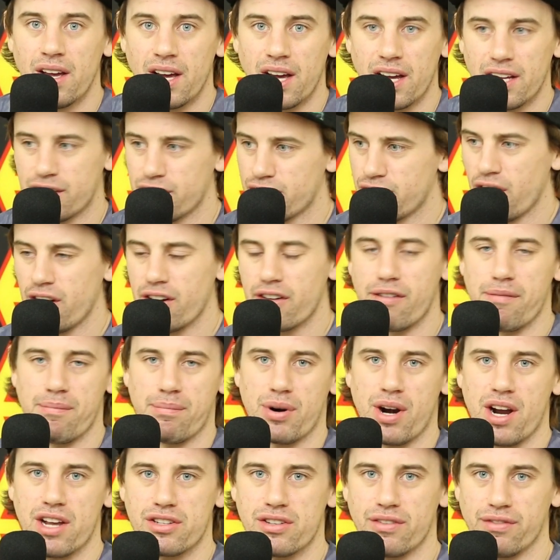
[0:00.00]
and it's not an
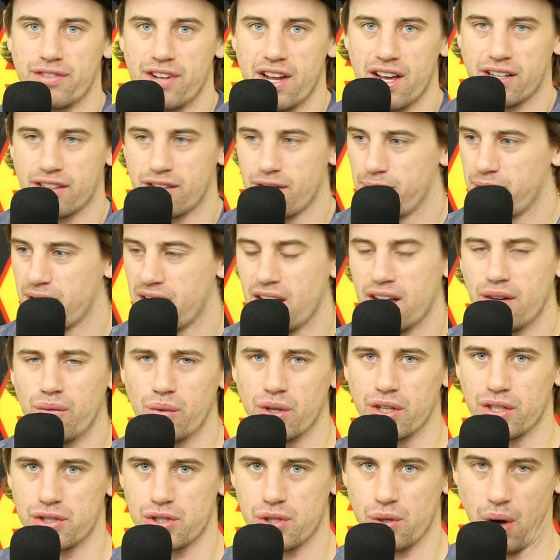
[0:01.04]
impressive dick to begin
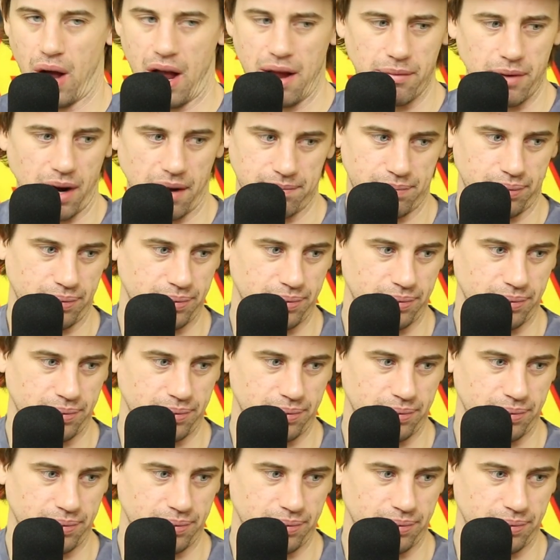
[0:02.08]
with. So